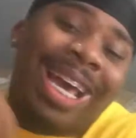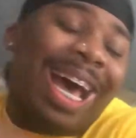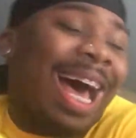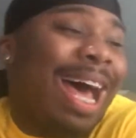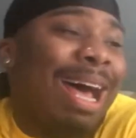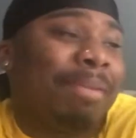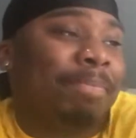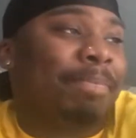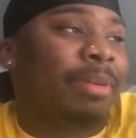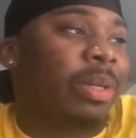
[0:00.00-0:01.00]

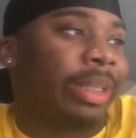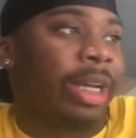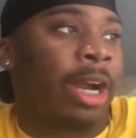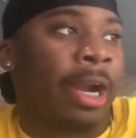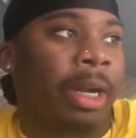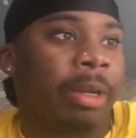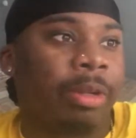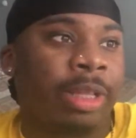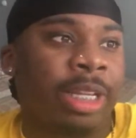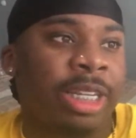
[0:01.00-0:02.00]
Oh boy, all right,
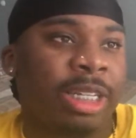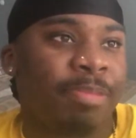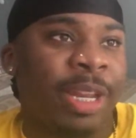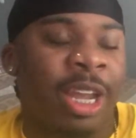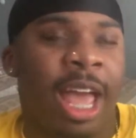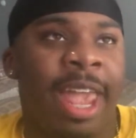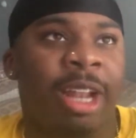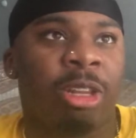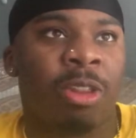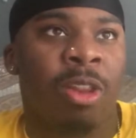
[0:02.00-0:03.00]
this has been a
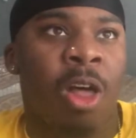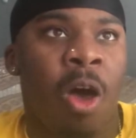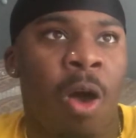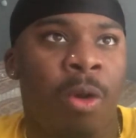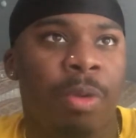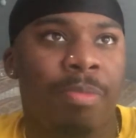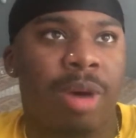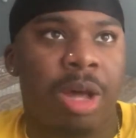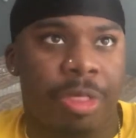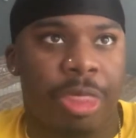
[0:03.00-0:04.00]
long
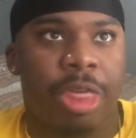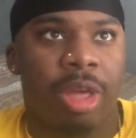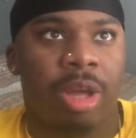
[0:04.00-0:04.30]
month.